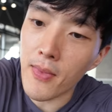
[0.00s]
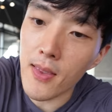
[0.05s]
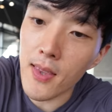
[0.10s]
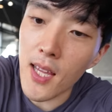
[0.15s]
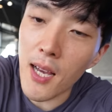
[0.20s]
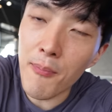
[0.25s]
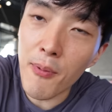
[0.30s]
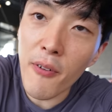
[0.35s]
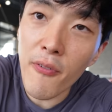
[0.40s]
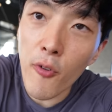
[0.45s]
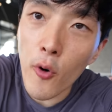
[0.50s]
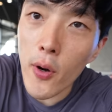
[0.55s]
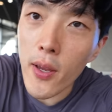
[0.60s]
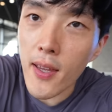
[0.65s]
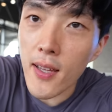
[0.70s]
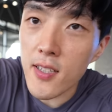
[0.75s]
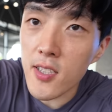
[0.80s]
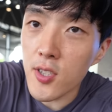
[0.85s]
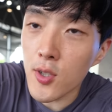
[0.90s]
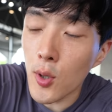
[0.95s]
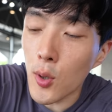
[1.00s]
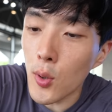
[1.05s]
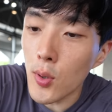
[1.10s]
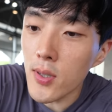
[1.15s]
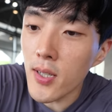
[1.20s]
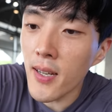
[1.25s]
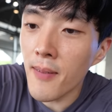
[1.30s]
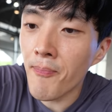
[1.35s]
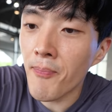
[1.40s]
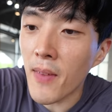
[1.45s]
Now before it gets
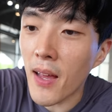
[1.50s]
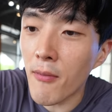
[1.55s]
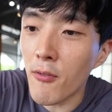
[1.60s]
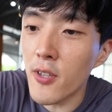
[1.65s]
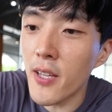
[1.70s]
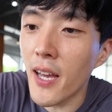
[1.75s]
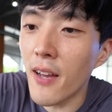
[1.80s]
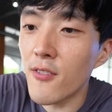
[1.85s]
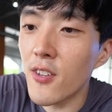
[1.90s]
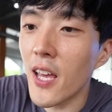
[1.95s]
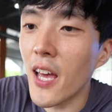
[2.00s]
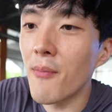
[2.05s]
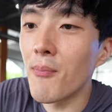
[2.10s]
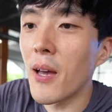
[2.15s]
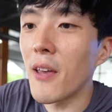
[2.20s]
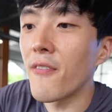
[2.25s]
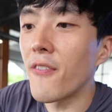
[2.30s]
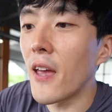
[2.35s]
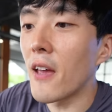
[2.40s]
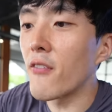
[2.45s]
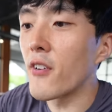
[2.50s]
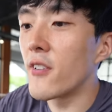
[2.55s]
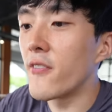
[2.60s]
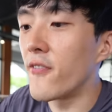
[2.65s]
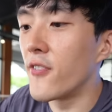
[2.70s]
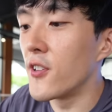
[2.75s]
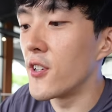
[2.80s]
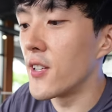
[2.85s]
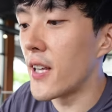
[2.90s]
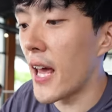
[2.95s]
cold, I'm gonna have to have my favorite
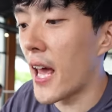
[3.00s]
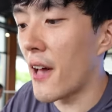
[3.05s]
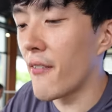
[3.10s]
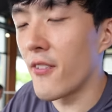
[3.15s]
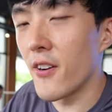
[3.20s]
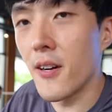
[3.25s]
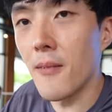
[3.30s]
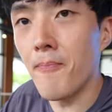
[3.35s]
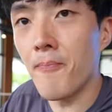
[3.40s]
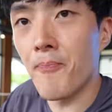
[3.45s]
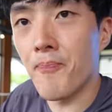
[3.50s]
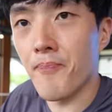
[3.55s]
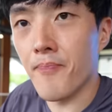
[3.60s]
food ever,